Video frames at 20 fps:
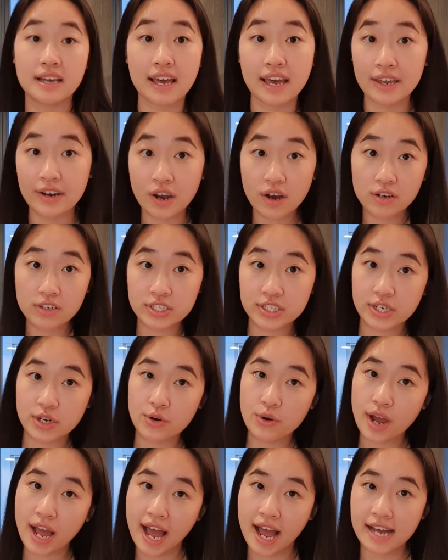And
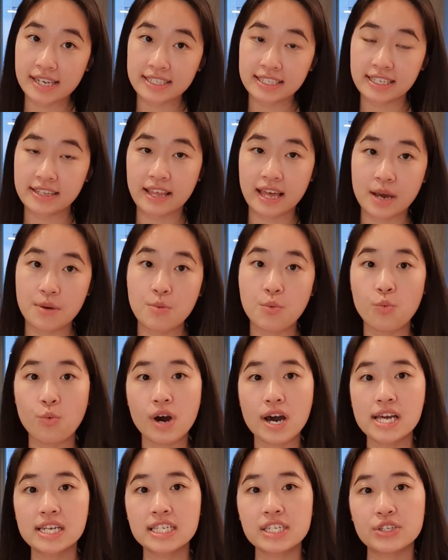also ask them
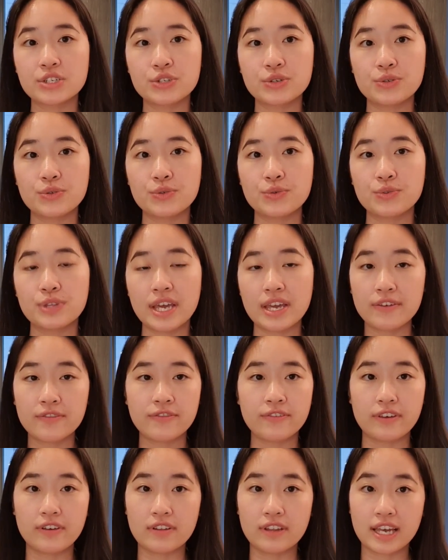what do they
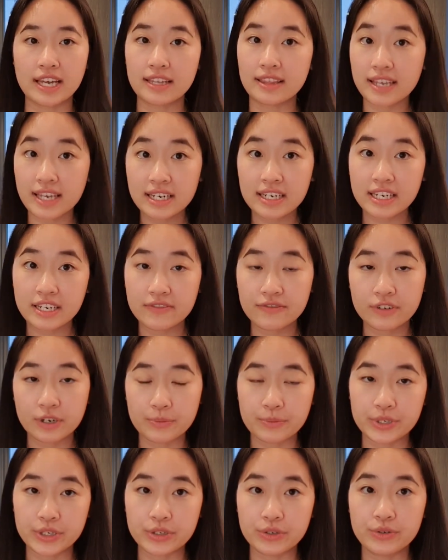feel like they need
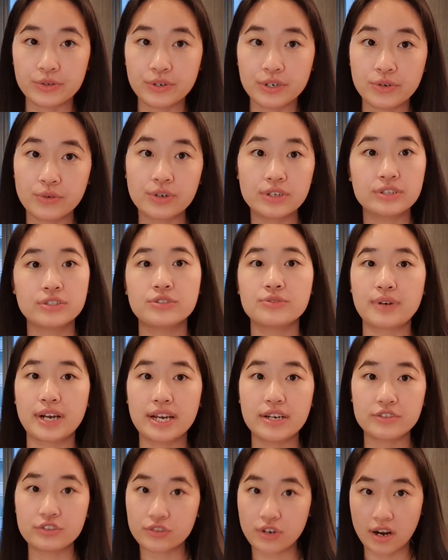from you in order to write
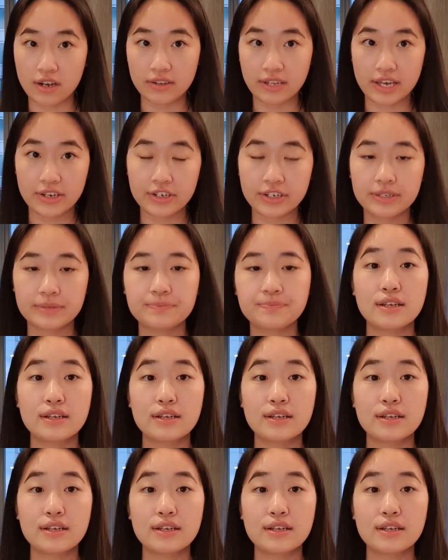a strong letter.